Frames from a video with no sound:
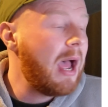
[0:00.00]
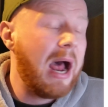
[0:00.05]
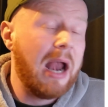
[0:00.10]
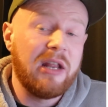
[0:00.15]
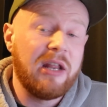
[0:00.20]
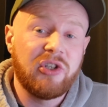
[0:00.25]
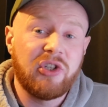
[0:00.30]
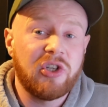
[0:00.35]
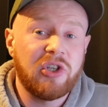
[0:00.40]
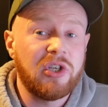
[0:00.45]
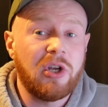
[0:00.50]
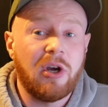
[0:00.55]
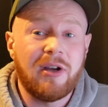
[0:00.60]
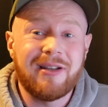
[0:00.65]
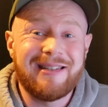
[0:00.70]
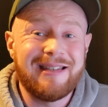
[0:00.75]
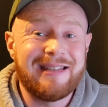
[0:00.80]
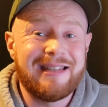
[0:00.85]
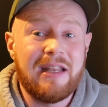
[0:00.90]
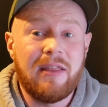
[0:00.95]
And it's just
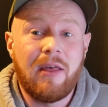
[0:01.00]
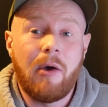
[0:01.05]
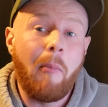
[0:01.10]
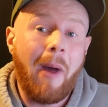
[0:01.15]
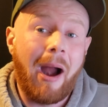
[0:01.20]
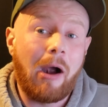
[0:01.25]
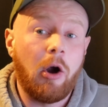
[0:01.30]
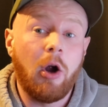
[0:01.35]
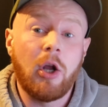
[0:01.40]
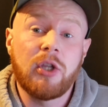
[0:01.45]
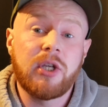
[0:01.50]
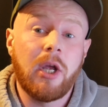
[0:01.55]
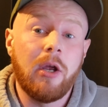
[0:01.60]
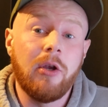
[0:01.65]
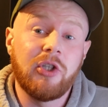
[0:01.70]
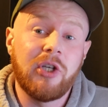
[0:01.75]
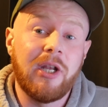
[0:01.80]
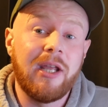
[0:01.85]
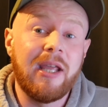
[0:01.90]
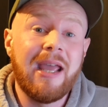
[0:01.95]
nice to see that Maro
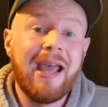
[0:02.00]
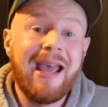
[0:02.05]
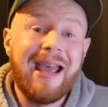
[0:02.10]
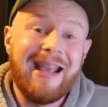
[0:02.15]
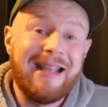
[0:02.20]
Itoje